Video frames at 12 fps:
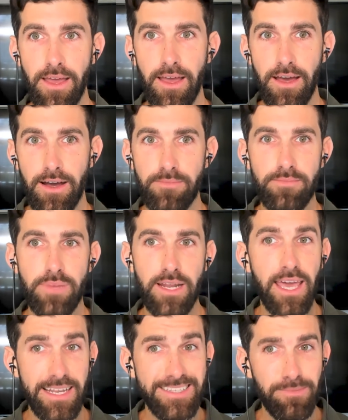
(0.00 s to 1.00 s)
But
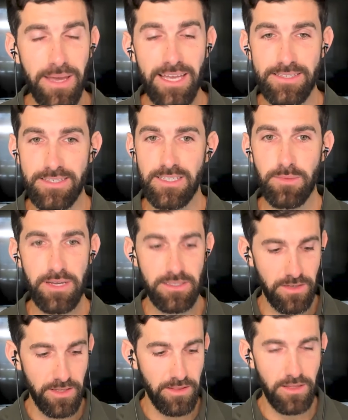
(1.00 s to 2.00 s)
again, it depends. It
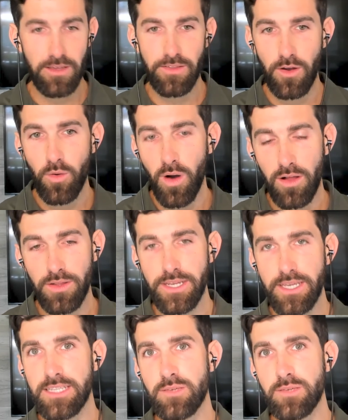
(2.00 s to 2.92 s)
depends on the quality.